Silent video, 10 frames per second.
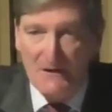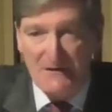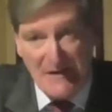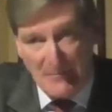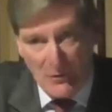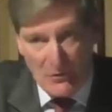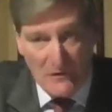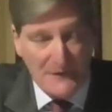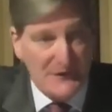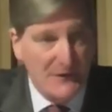Some law
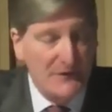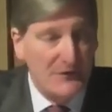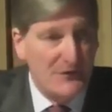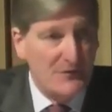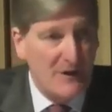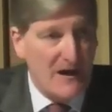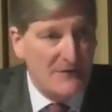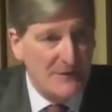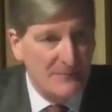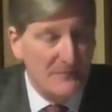officers have
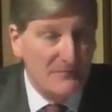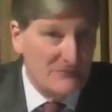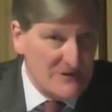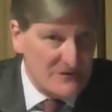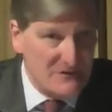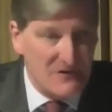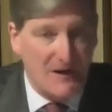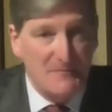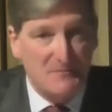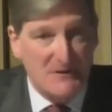in recent
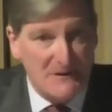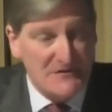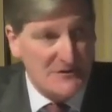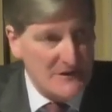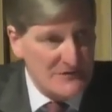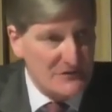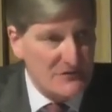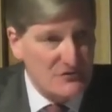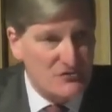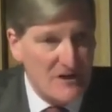times, particularly
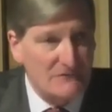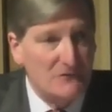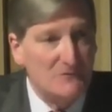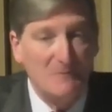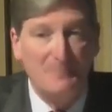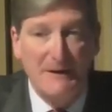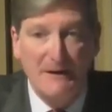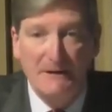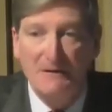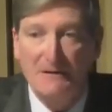solicitors general,
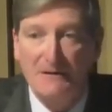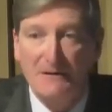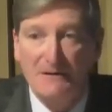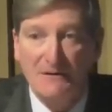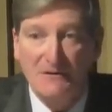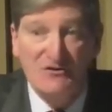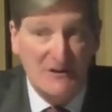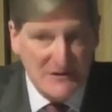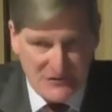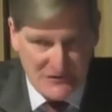been
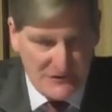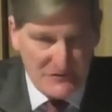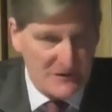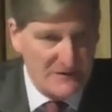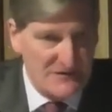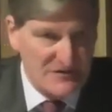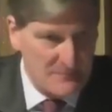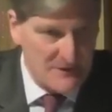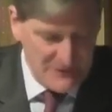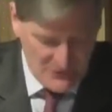solicitors and simply